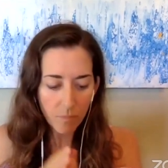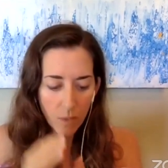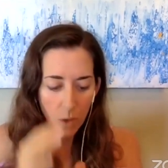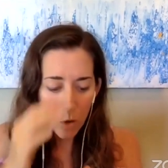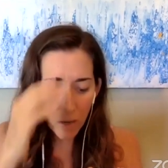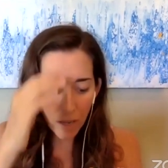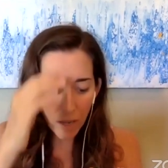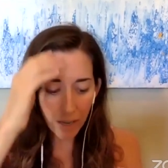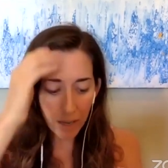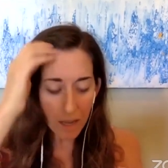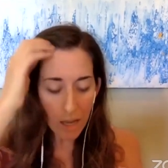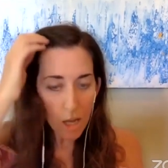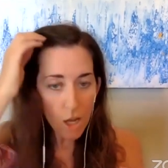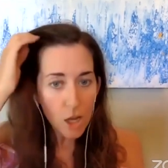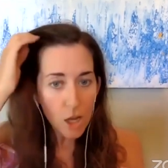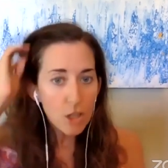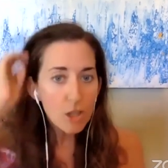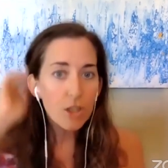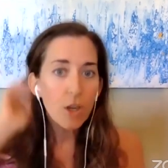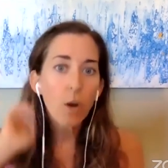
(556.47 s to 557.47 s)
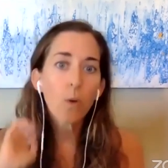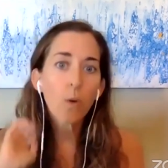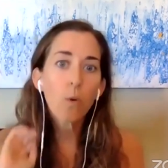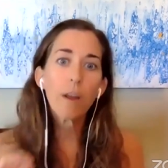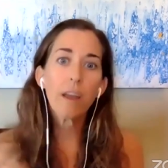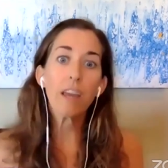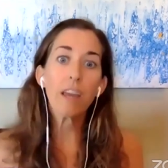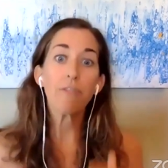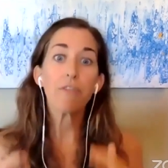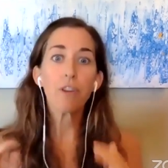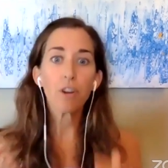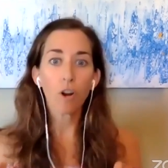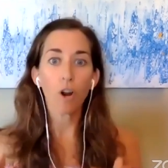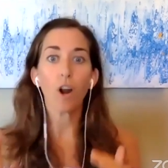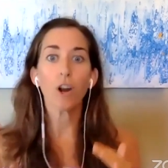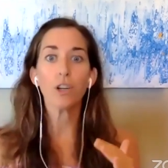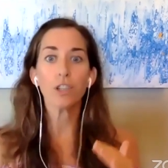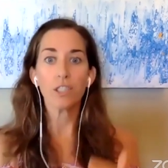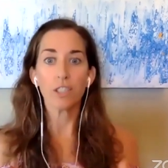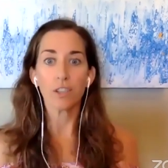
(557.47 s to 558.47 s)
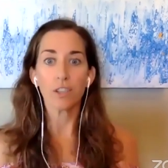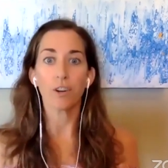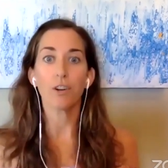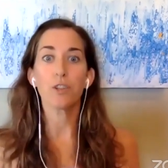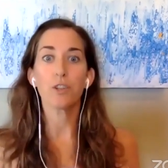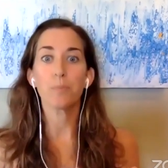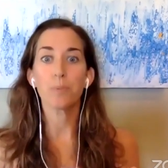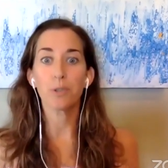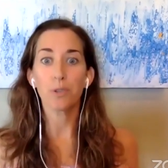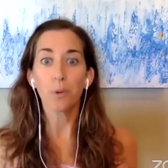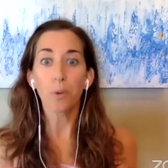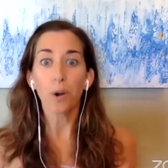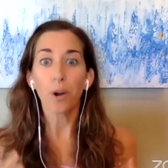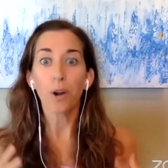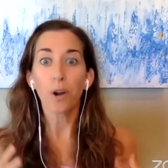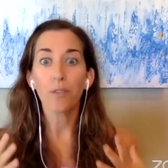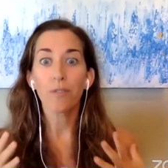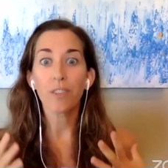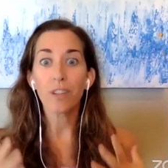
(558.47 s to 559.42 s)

Okay, so if you're a heart centered entrepreneur,